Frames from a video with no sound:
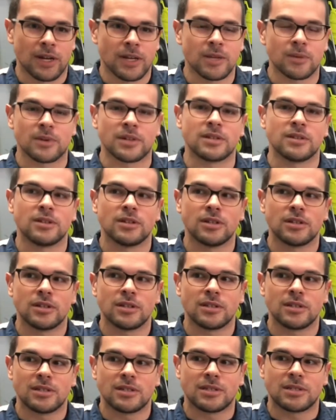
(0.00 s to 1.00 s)
anyone
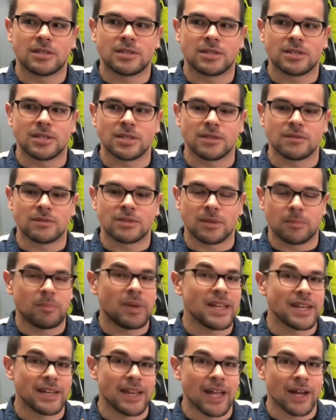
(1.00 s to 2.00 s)
to
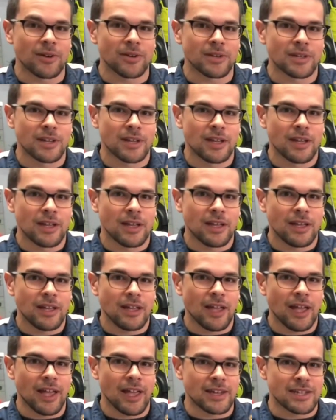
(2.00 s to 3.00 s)
pin it out.
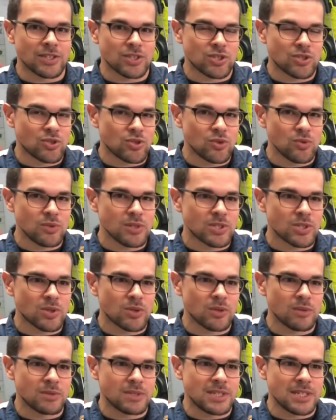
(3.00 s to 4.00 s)
And as soon as
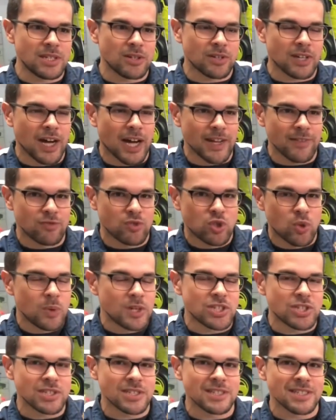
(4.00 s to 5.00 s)
the deer kind of
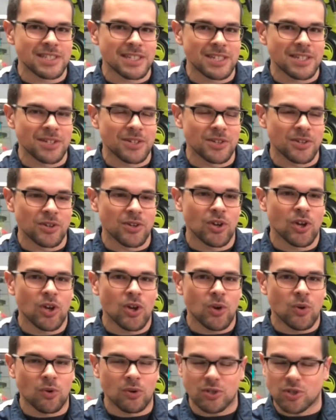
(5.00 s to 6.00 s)
twitches its ear
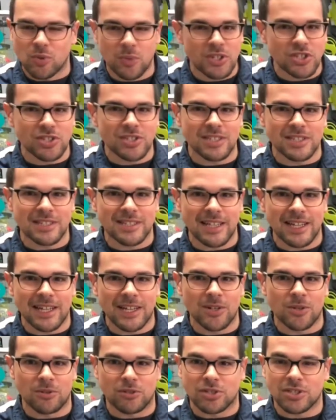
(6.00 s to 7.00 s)
or twitches its
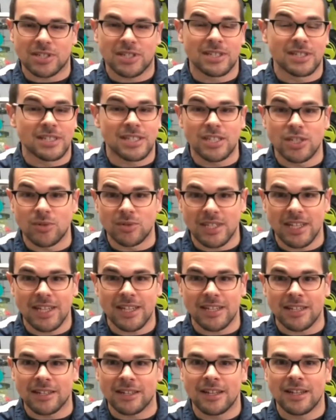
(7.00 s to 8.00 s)
tail or just continues
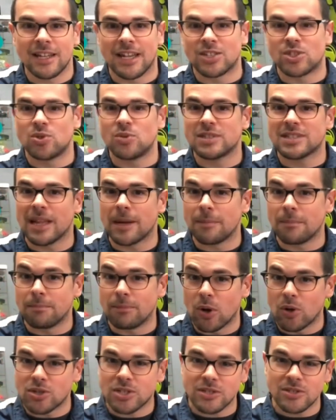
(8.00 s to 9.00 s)
eating, as soon as that
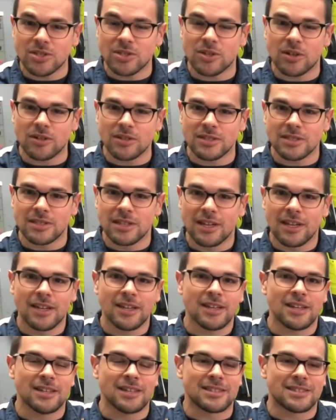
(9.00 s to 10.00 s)
motion starts,
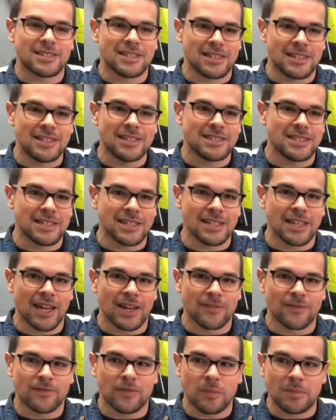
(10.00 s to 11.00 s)
it's easy
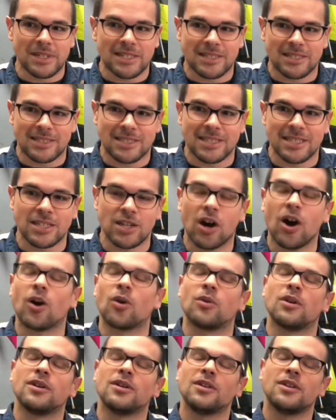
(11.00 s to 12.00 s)
again for me to see,
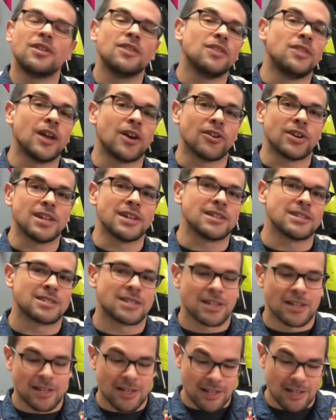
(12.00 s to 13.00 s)
oh, there he is.